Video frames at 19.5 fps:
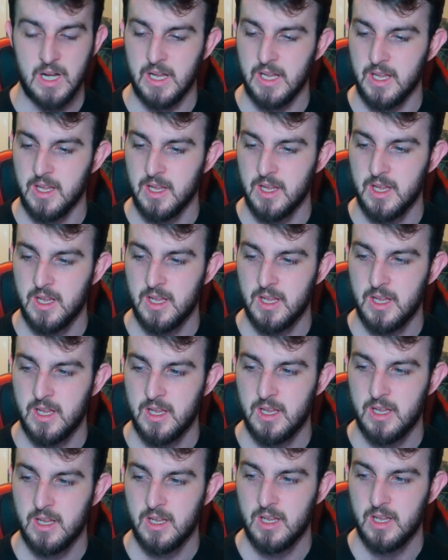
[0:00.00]
Why?
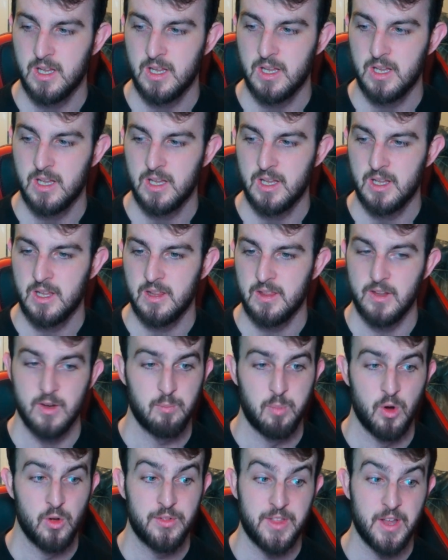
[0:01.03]

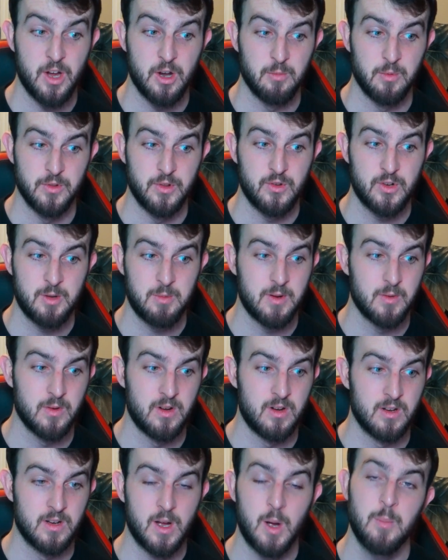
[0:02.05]
They're both terrible. Don't
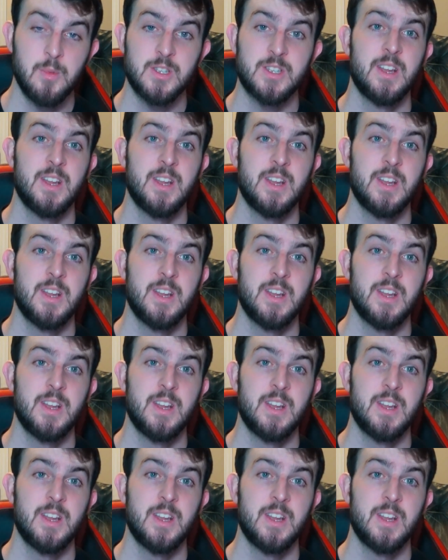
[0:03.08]
get me wrong.